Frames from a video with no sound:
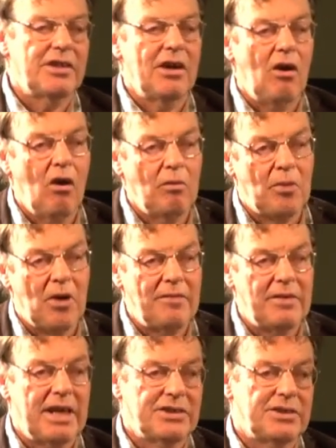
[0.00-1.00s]
They're all
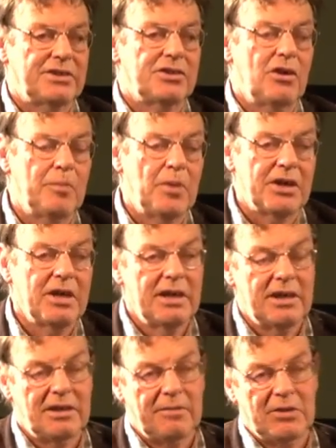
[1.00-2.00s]
private assets held by
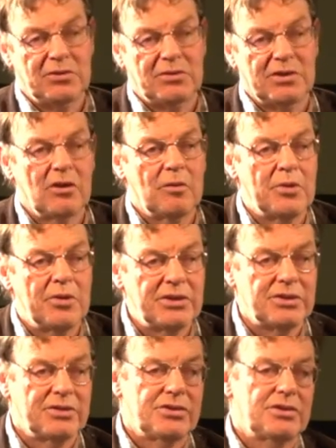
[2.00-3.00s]
individuals and
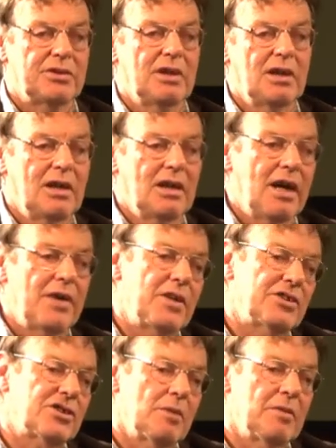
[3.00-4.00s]
corporations. I
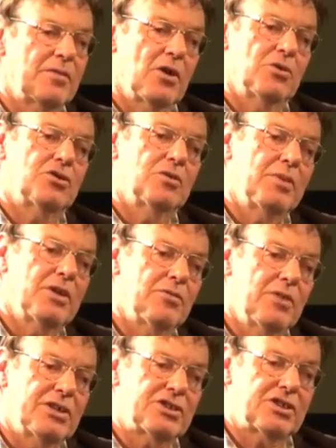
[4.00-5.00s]
think some of those should be at
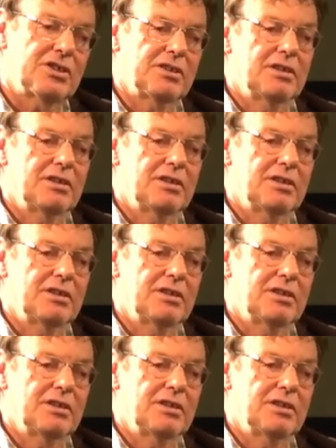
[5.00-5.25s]
risk